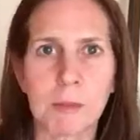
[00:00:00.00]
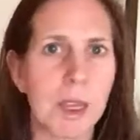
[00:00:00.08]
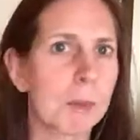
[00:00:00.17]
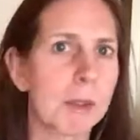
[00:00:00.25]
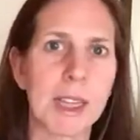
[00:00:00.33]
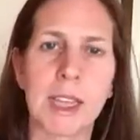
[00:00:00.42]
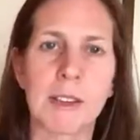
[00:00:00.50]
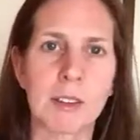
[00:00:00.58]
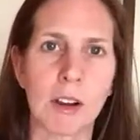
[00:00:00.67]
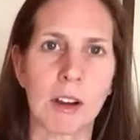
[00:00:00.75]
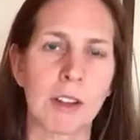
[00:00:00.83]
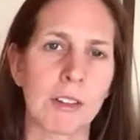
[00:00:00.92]
maybe
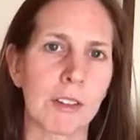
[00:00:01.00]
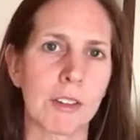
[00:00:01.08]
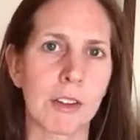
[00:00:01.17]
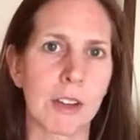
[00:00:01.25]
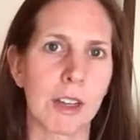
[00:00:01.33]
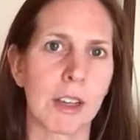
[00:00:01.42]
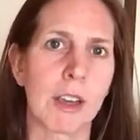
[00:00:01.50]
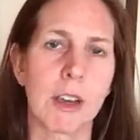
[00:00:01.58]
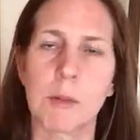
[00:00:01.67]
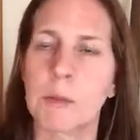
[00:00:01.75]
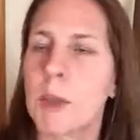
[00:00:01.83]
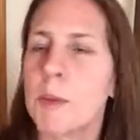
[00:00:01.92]

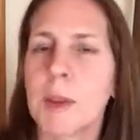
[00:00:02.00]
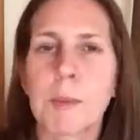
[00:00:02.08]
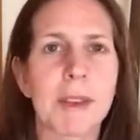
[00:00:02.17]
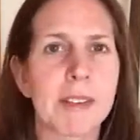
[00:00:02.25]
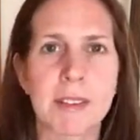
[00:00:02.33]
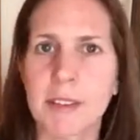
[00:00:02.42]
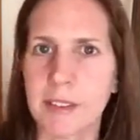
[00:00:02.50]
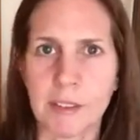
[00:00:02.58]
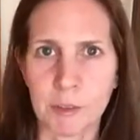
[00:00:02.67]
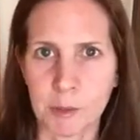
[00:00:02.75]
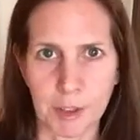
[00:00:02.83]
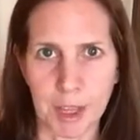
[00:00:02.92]
maybe the business
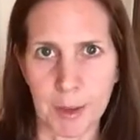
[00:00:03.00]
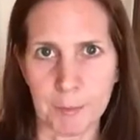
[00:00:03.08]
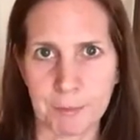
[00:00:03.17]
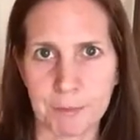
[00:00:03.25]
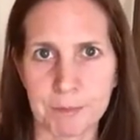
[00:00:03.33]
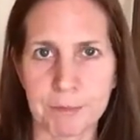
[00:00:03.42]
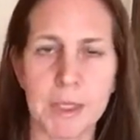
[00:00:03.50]
isn't for them.